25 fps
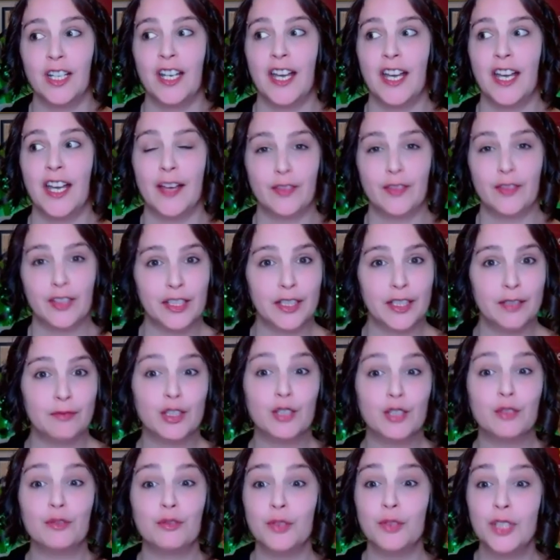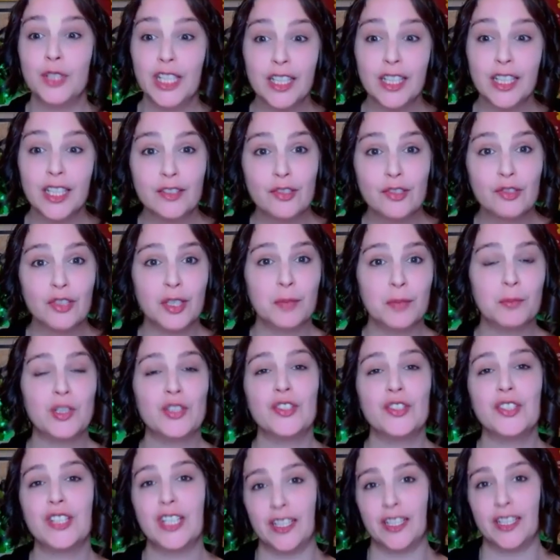heavily recruiting
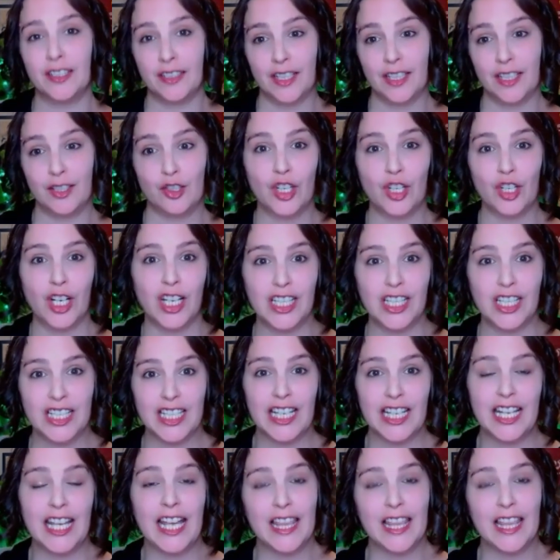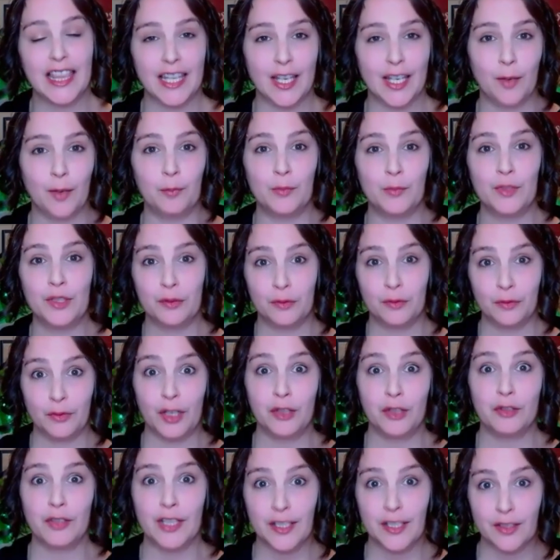streamers and, and trying to get them to
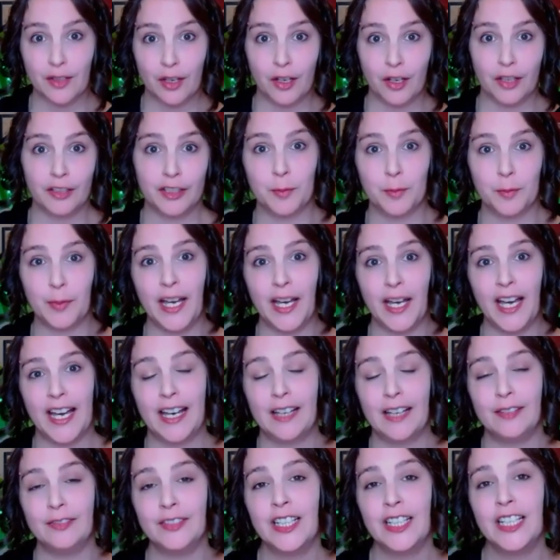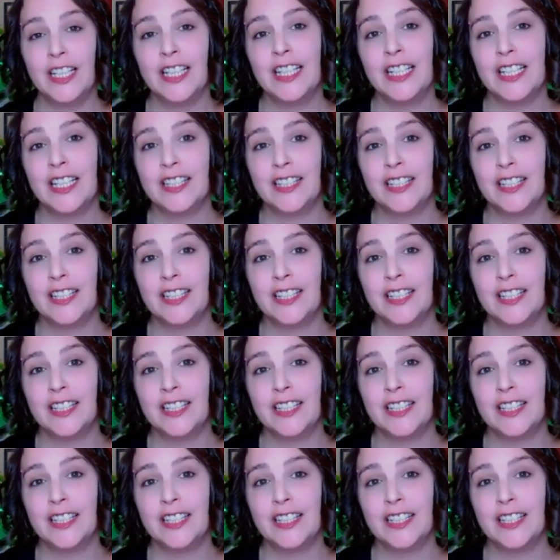fundraise on their behalf, mm-hmm.